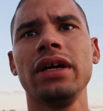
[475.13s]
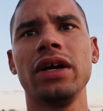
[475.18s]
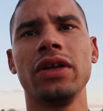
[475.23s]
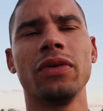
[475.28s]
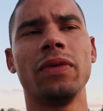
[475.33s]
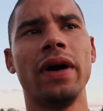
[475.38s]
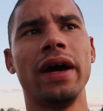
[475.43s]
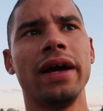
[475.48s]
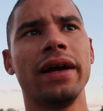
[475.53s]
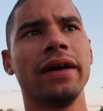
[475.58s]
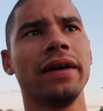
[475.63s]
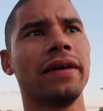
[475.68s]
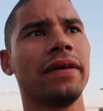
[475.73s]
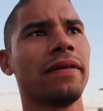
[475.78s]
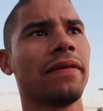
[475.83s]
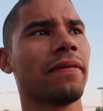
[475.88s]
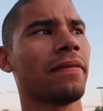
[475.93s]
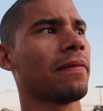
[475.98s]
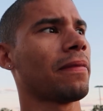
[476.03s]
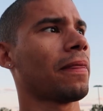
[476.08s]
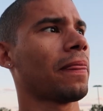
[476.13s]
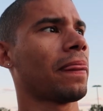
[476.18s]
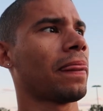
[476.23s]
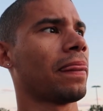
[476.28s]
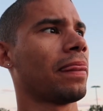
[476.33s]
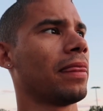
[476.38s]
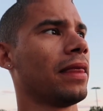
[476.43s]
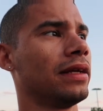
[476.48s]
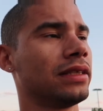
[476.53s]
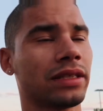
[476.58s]
Either way,
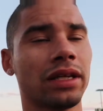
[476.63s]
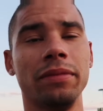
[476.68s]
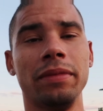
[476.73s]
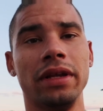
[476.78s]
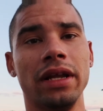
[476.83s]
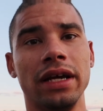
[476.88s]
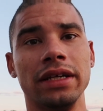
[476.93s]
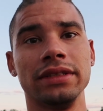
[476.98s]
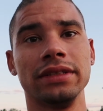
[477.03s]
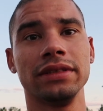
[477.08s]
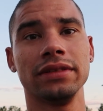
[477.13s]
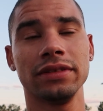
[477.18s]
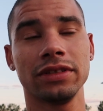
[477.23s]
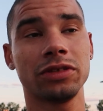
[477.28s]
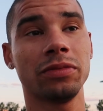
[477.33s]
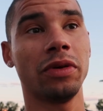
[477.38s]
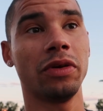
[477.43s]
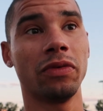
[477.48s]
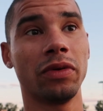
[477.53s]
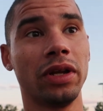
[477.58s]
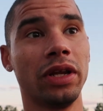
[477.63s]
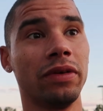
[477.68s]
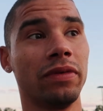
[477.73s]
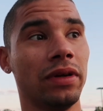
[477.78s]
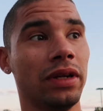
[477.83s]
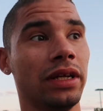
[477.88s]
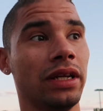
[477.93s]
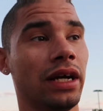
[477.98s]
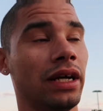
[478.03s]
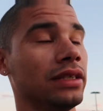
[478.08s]
it's going to be nice. It's going to be really,
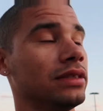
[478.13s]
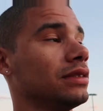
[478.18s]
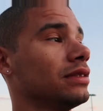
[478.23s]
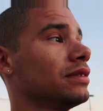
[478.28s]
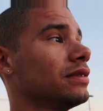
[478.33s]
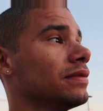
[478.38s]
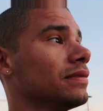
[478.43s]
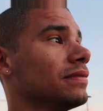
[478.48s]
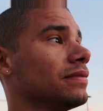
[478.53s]
really nice.